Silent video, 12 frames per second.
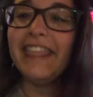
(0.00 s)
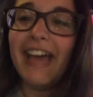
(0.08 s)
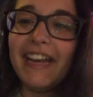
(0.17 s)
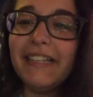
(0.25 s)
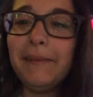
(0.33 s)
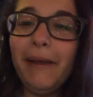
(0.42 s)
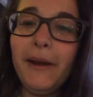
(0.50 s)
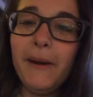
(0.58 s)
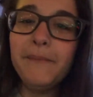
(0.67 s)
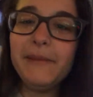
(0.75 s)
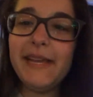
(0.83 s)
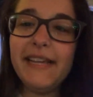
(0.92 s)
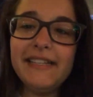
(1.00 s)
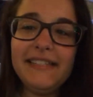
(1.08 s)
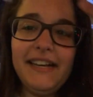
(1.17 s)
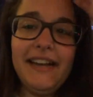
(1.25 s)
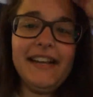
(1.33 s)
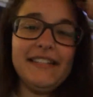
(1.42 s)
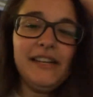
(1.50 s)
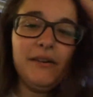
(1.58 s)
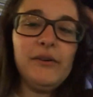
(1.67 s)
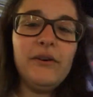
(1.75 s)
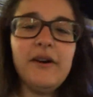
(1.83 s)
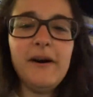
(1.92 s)
that is my update, and I guess I
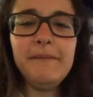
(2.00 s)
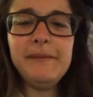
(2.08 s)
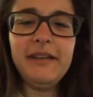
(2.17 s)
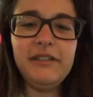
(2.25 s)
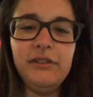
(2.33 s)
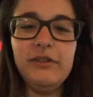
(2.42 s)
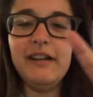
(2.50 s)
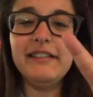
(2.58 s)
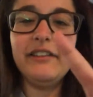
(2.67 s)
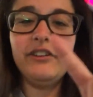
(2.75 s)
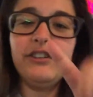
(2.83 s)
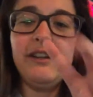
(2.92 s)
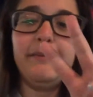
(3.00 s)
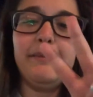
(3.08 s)
will update you guys later. See